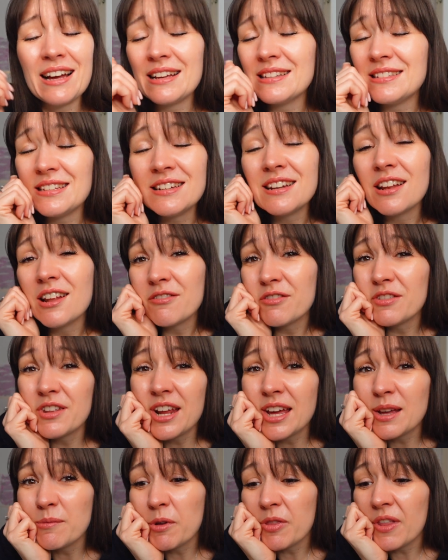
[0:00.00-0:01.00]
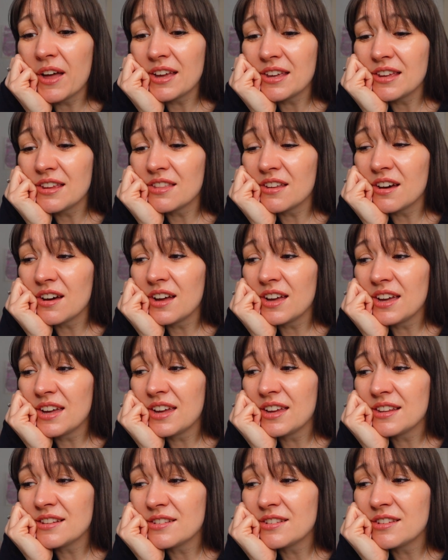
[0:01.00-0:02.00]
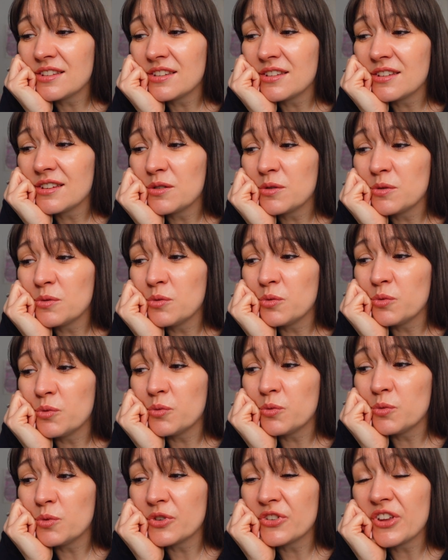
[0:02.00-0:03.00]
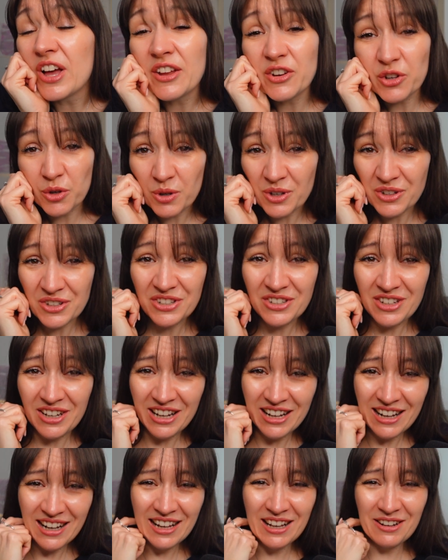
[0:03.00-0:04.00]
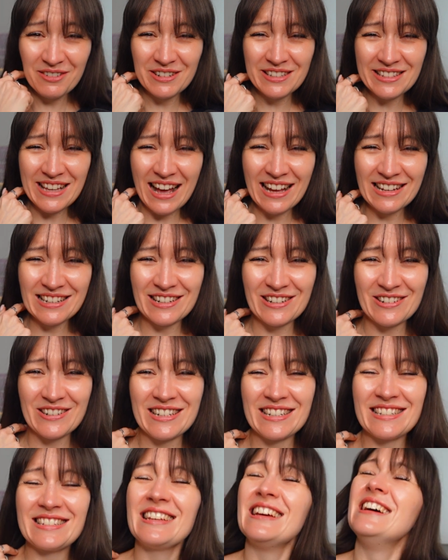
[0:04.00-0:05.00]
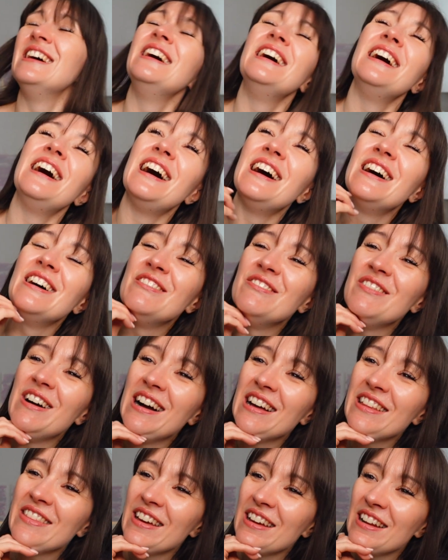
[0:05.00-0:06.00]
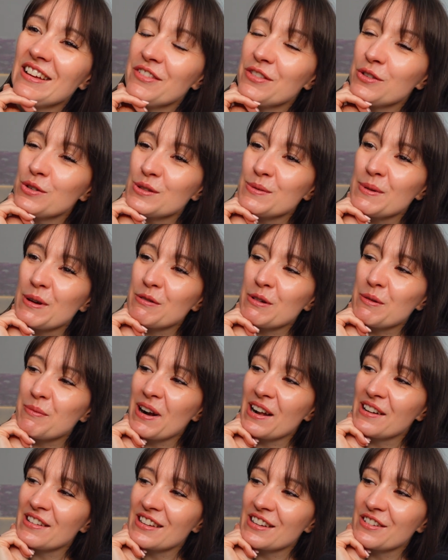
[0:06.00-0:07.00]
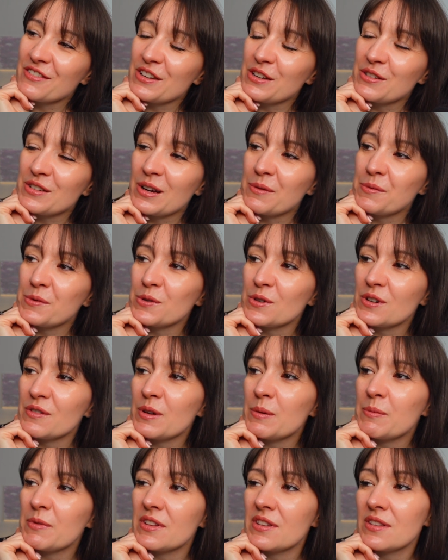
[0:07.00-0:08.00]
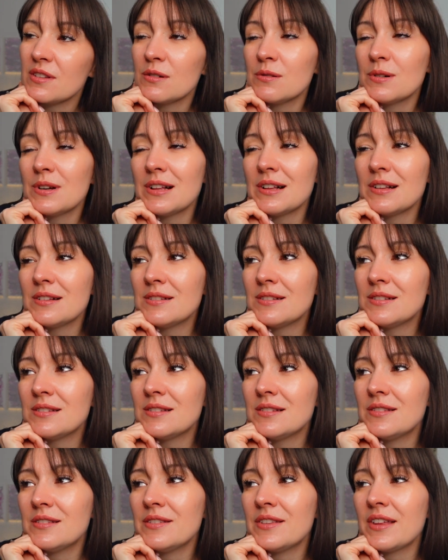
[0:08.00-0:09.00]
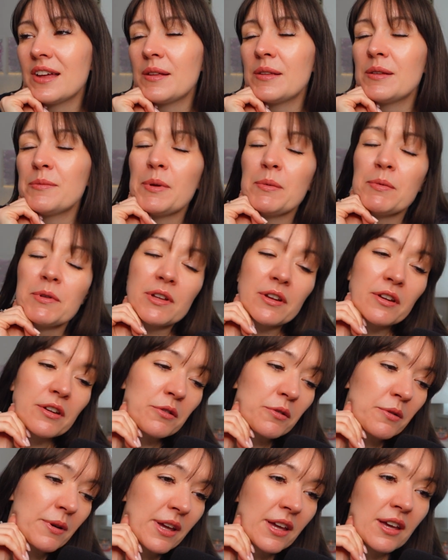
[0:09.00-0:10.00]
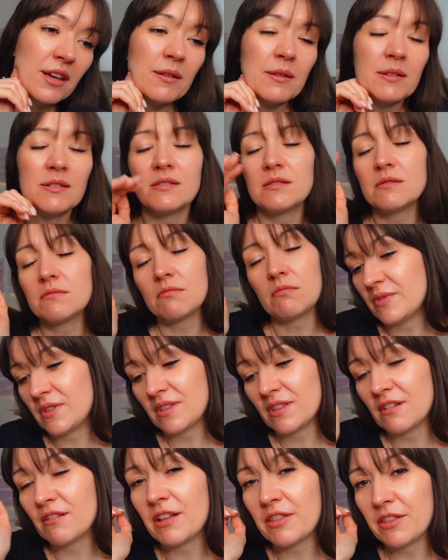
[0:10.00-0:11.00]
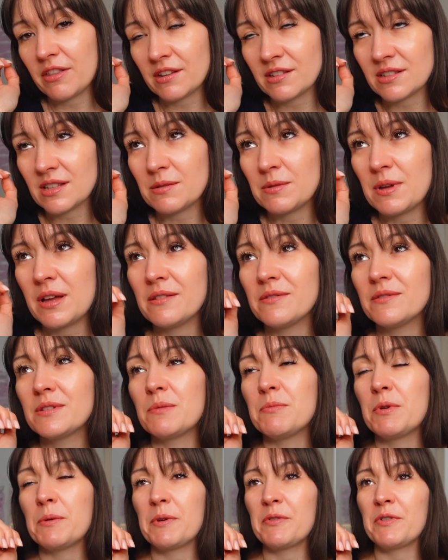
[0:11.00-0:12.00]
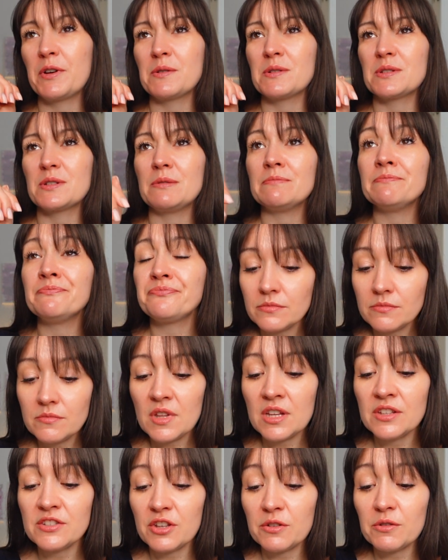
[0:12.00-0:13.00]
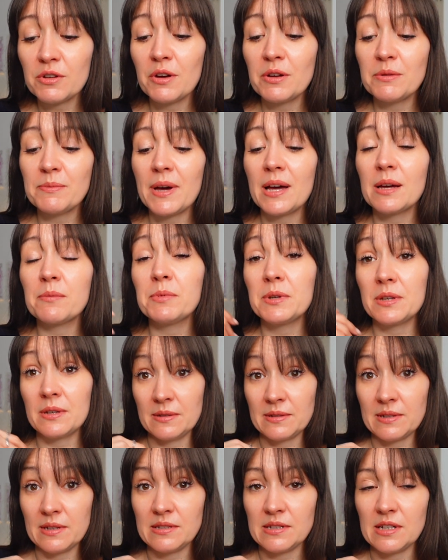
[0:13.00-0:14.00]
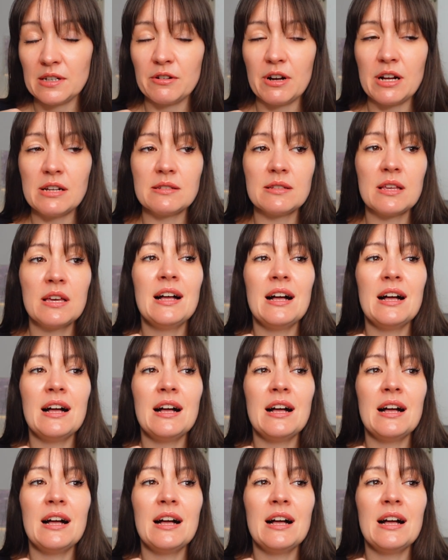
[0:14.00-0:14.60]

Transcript: didn't love the name on that either. It was adequate. It was adequate. And I thought about rebranding a few times, all of it, but I thought, well, then people are going to know who I am. It's just, there are other things I can put my focus on. So going back, because I digress,